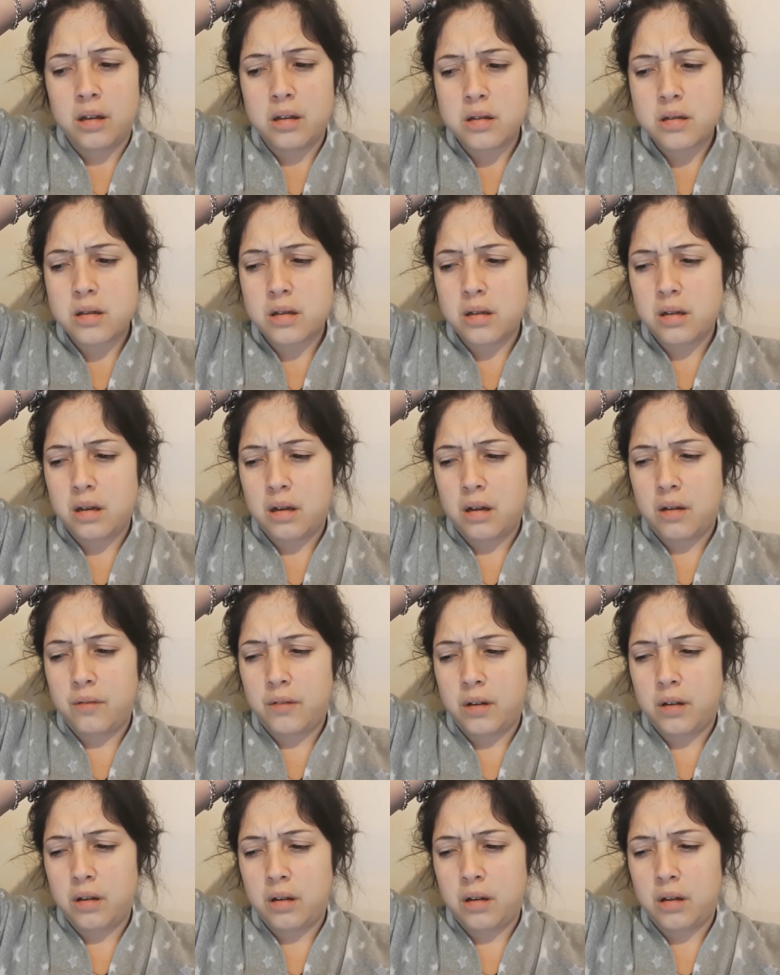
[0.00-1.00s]
Sunday
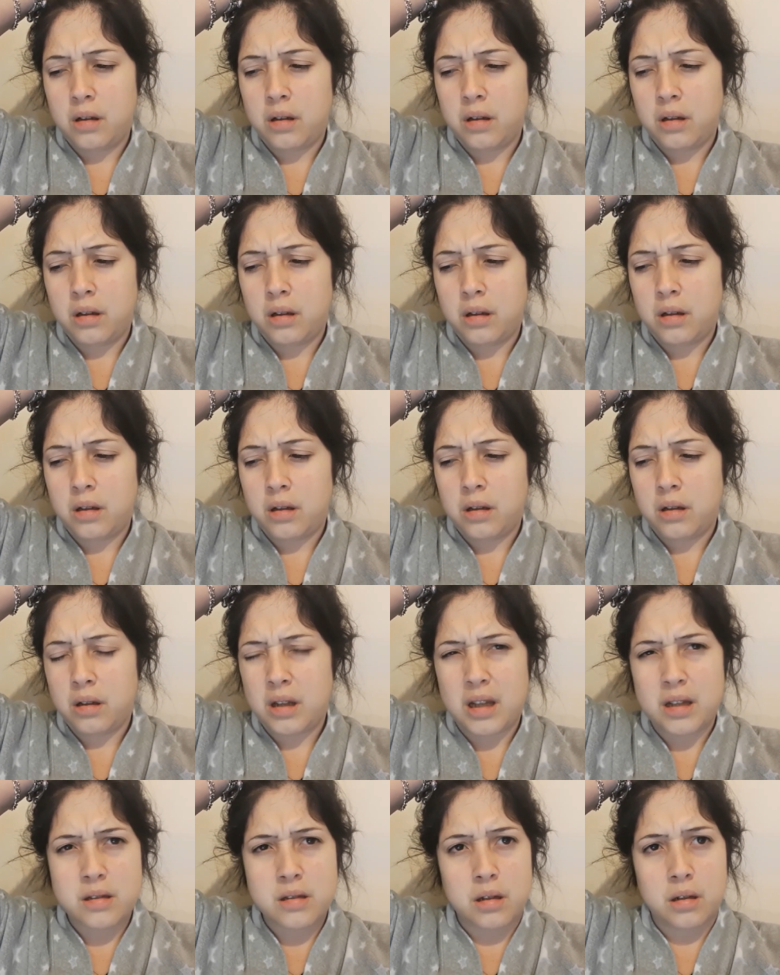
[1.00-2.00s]
after?
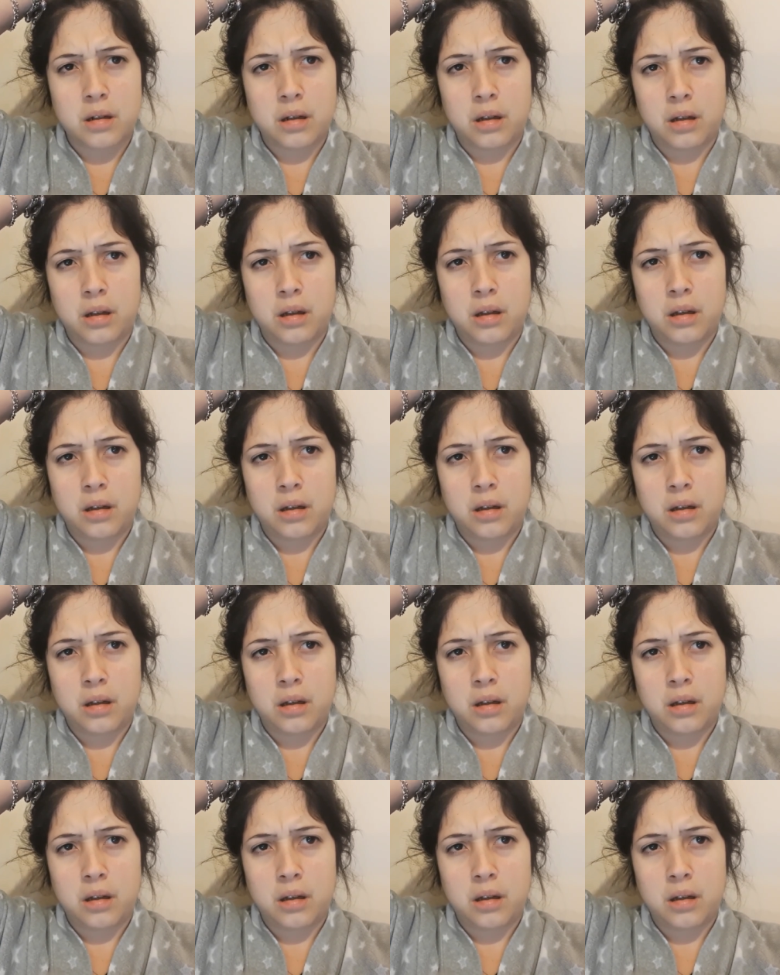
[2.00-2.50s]
Next Sunday?